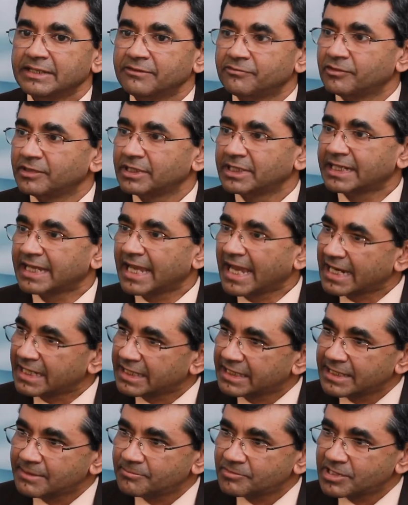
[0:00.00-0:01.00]
If we can
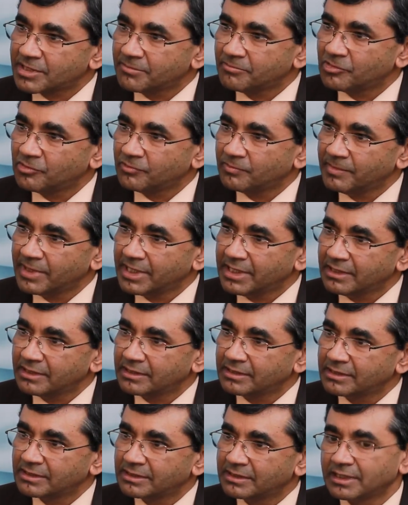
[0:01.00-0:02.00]
keep some movement,
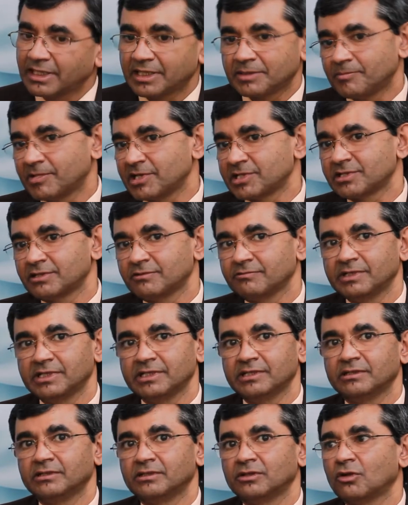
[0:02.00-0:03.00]
that pressure
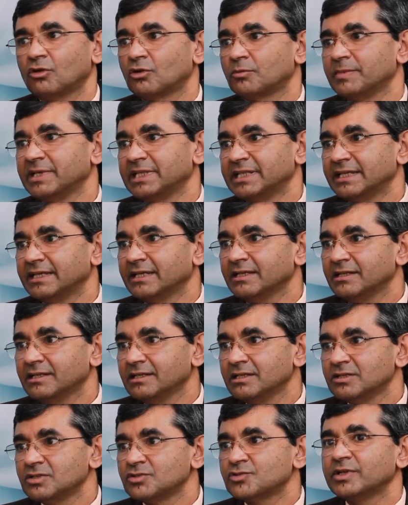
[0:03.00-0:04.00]
will not be there.
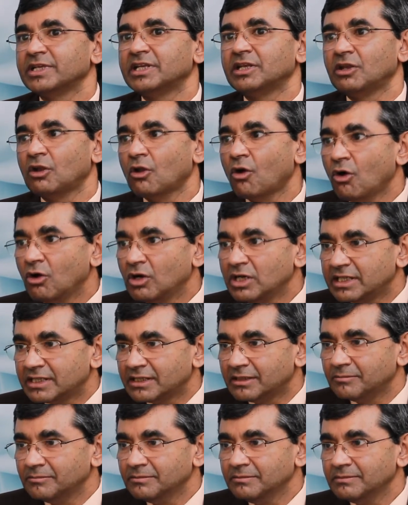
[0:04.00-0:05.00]
So in long
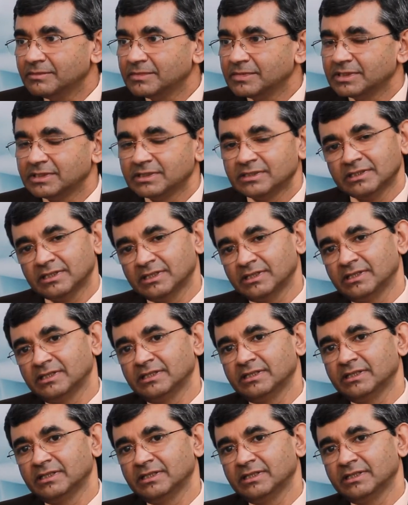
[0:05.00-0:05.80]
term, the